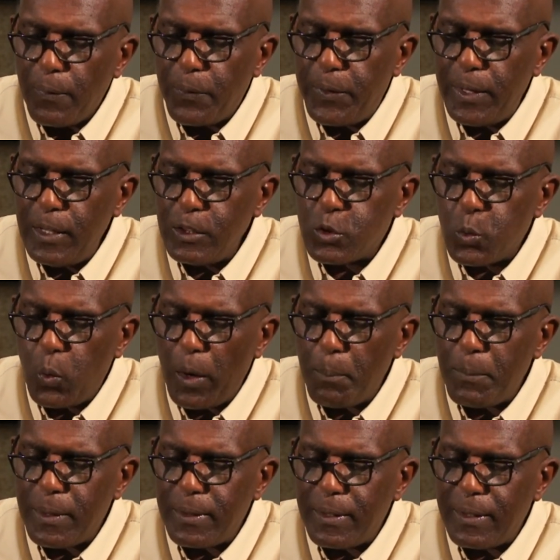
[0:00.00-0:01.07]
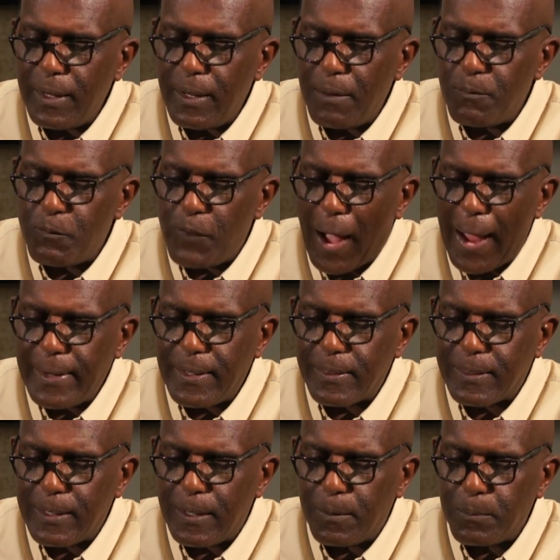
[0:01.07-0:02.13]
These women
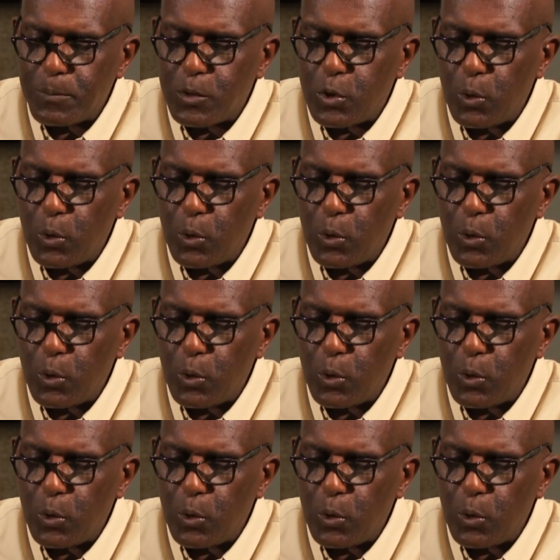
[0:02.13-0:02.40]
invited them